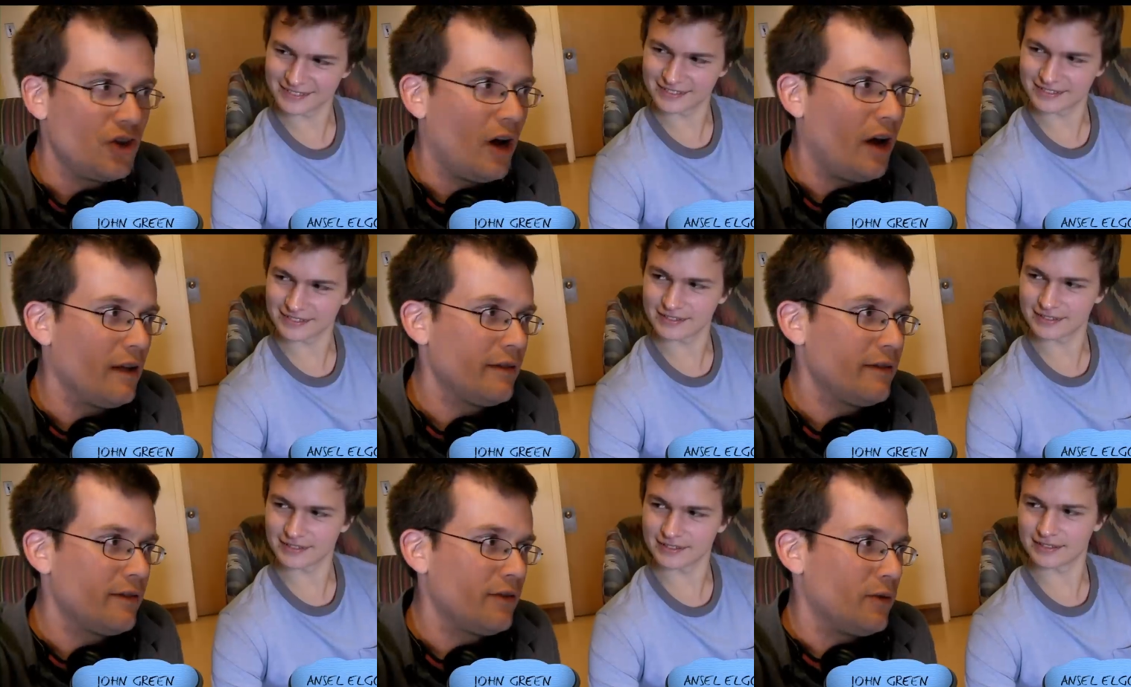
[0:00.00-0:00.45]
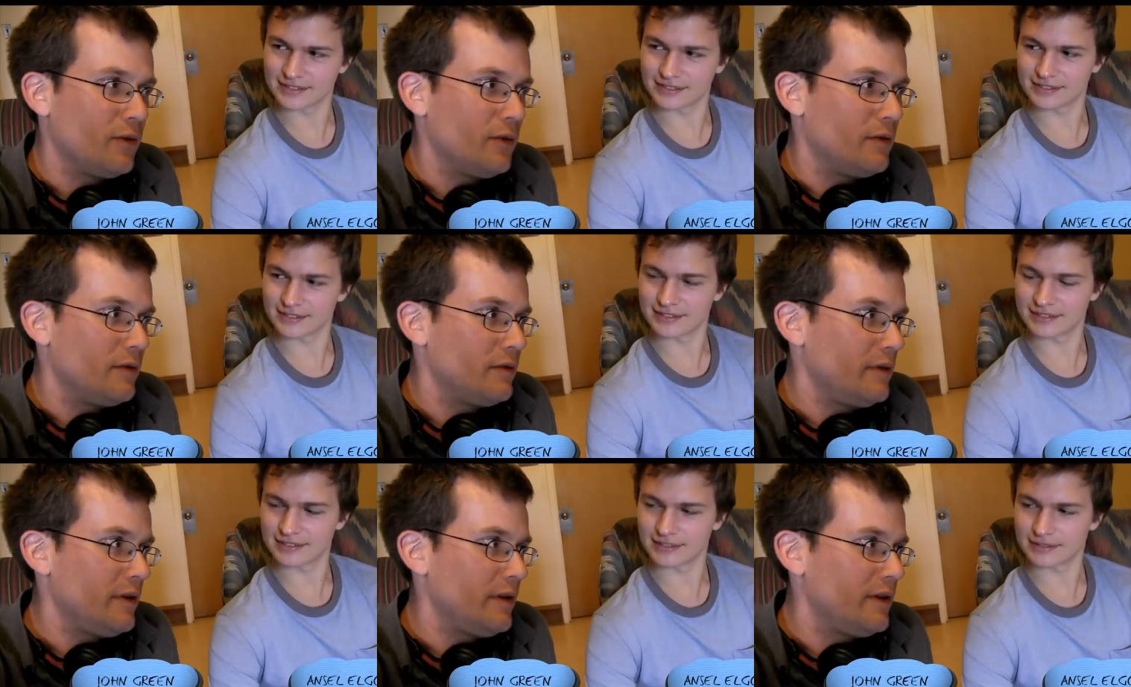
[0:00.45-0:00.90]
Speaker 1: John
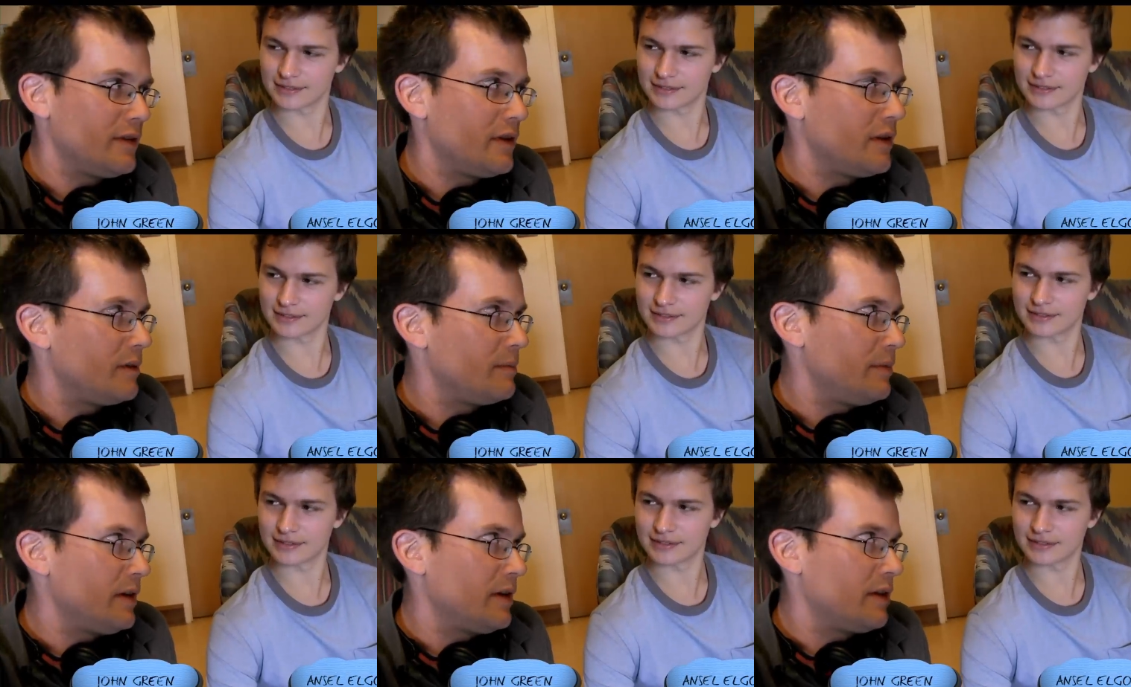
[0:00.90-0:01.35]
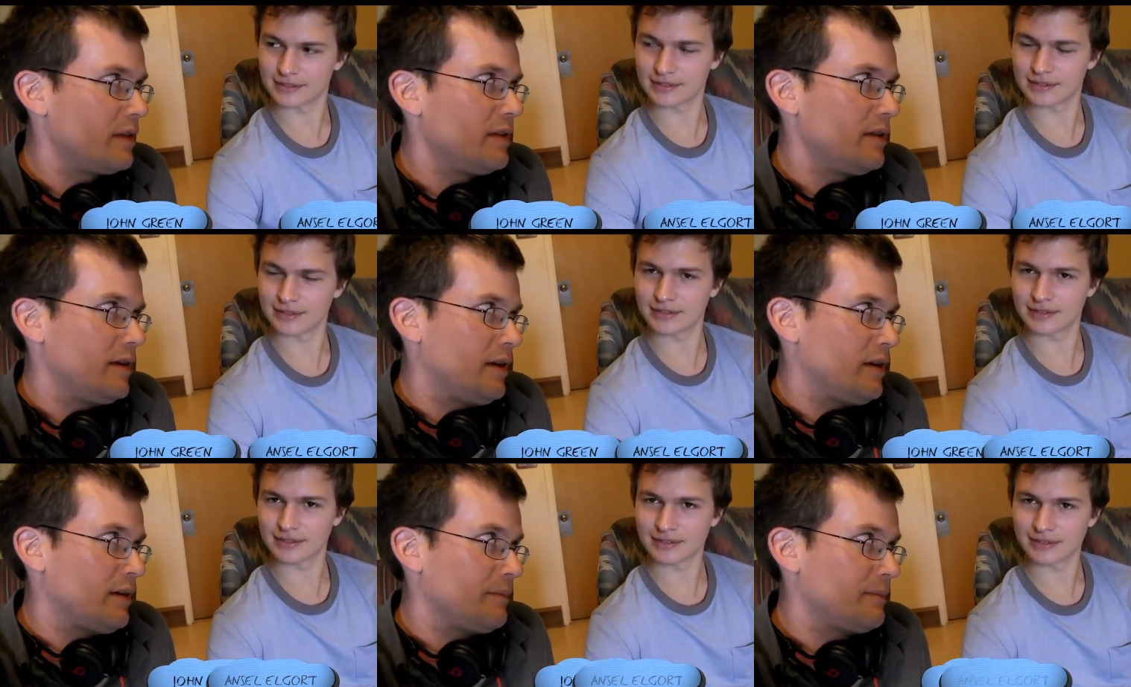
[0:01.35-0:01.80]
Soul is going to be a
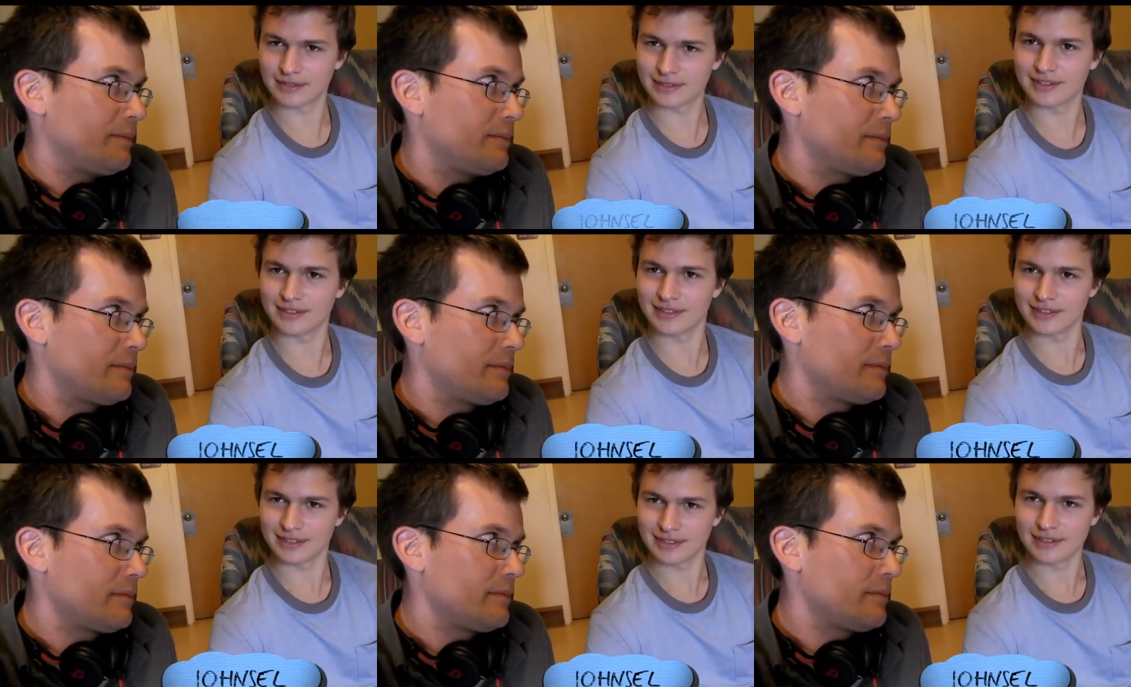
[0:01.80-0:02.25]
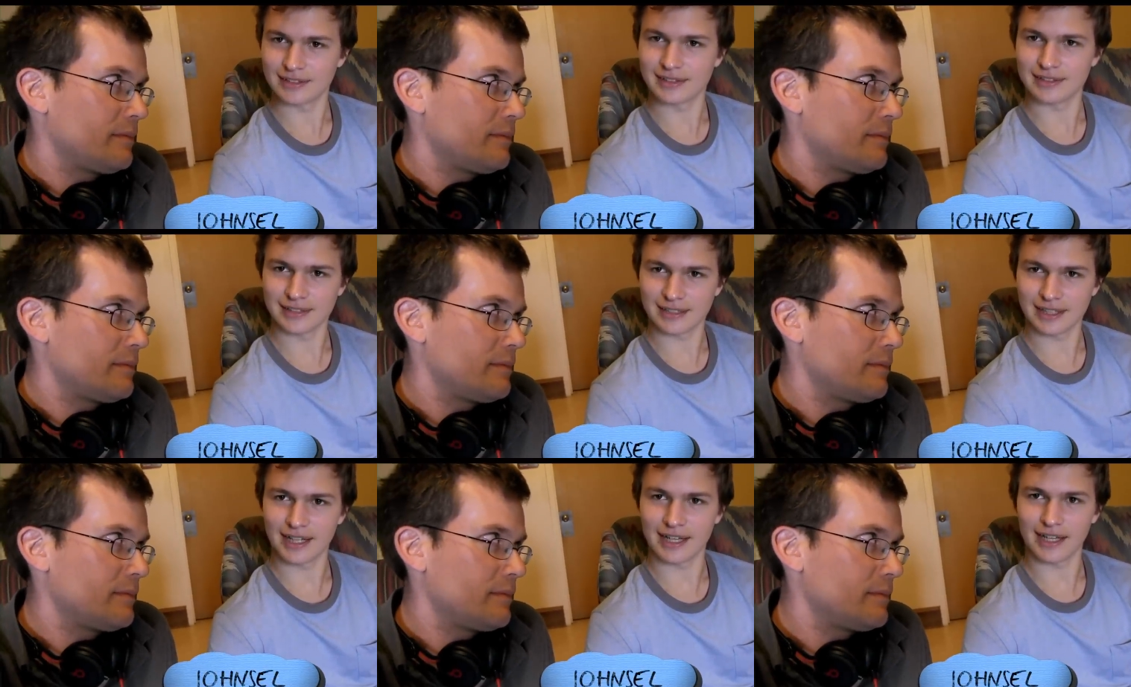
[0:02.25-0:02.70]
thing.
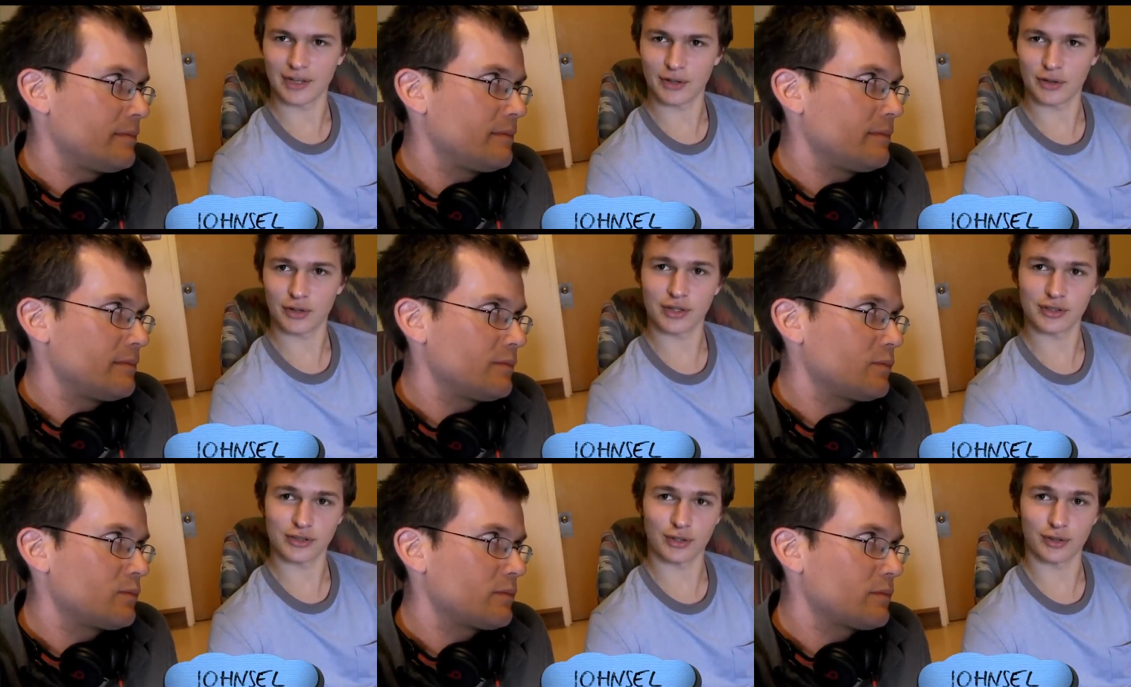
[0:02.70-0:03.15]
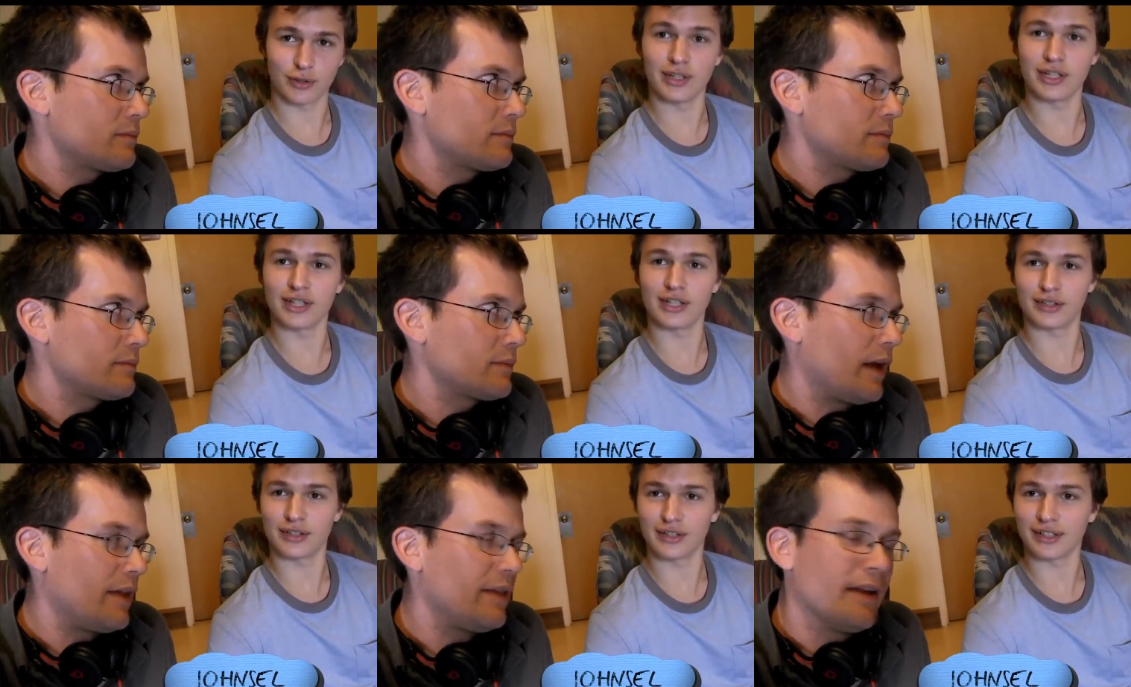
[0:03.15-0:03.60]
Speaker 2: Yeah, I think it's
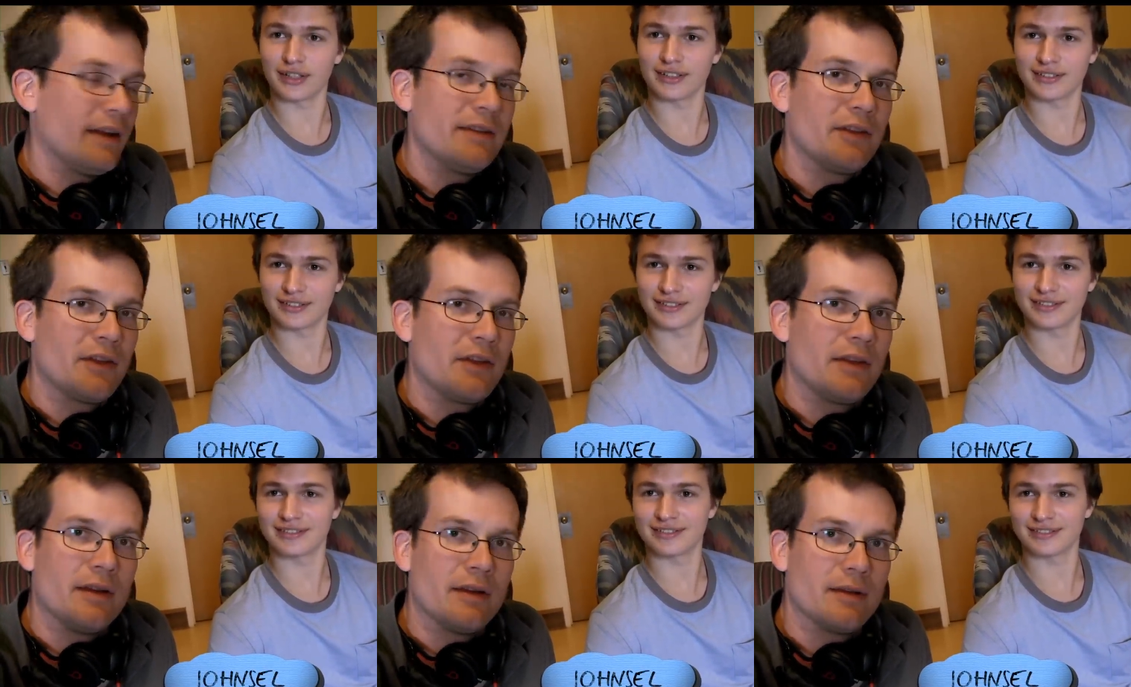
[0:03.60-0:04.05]
already.
Speaker 1: I think it's a